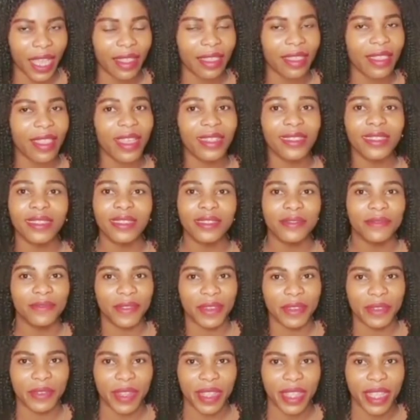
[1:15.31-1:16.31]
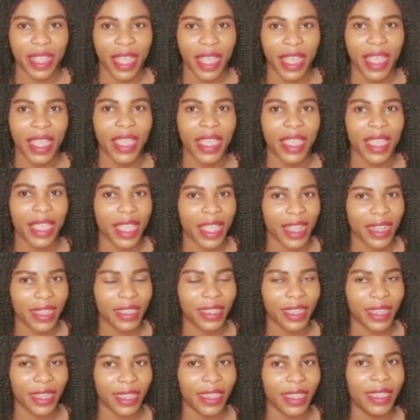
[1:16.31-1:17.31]
and that's the very year he
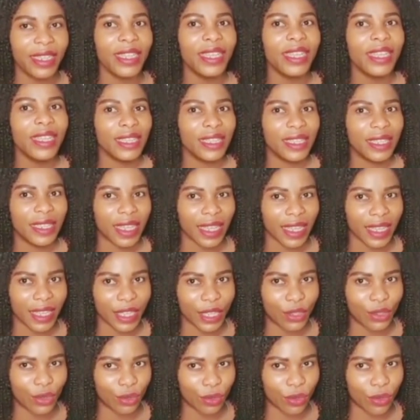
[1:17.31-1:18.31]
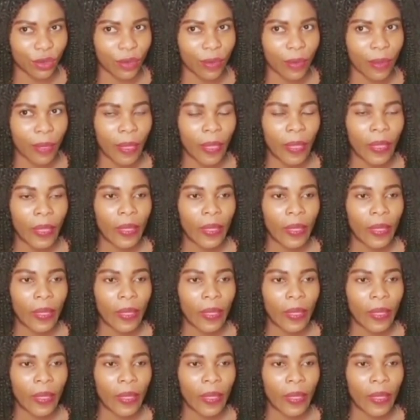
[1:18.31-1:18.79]
entered Turkey too.